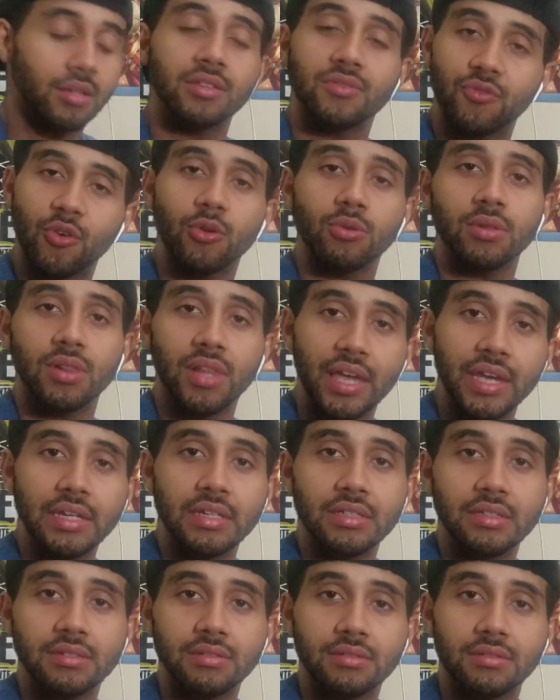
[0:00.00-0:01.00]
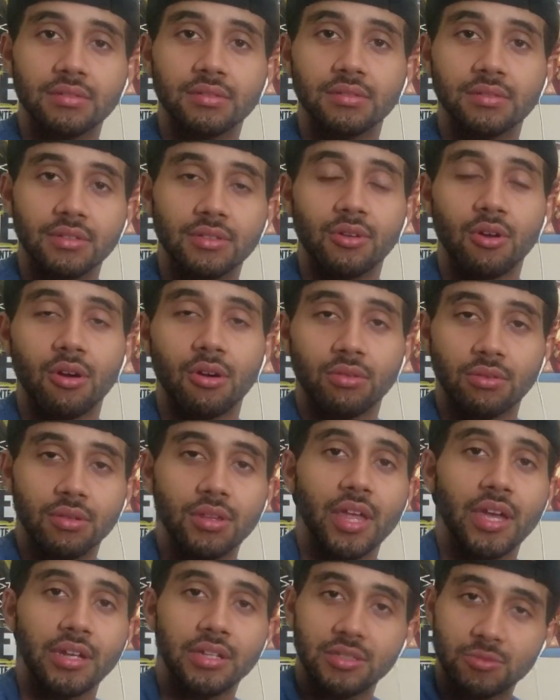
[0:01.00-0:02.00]
It's for the ladies. You know, the
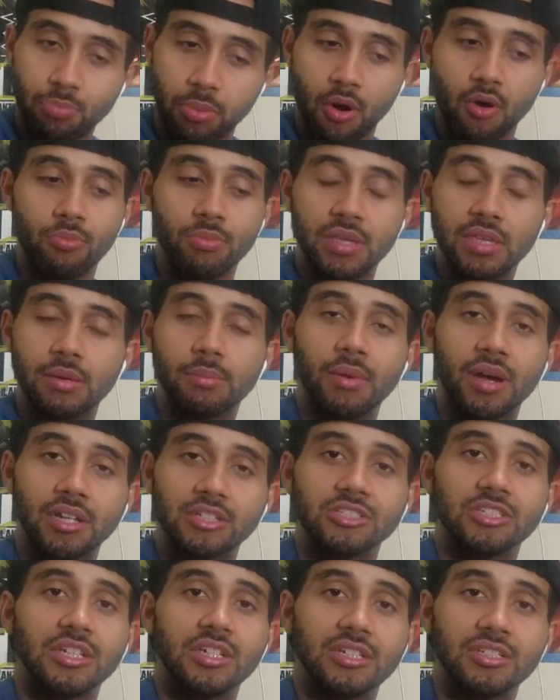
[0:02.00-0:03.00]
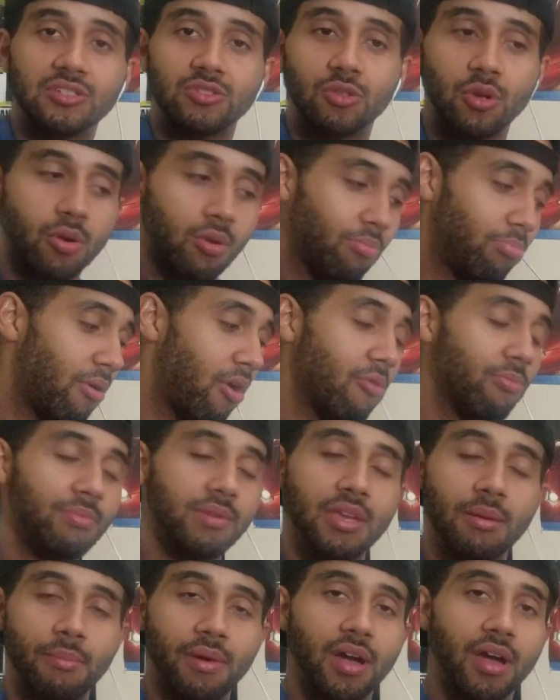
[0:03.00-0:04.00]
ladies poke me in my chest, you know, poke
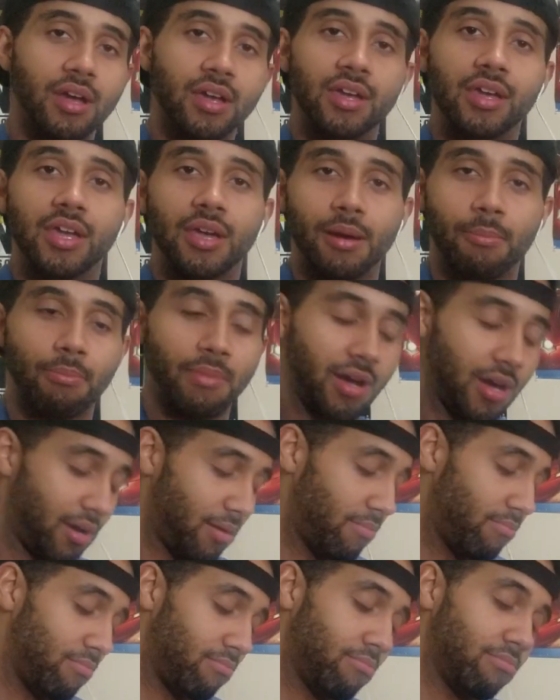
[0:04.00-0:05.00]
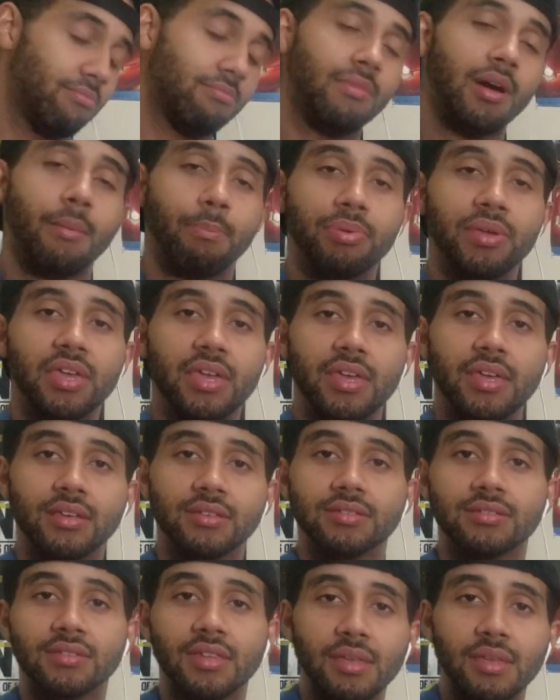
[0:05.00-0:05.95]
me in my, my, my pecs.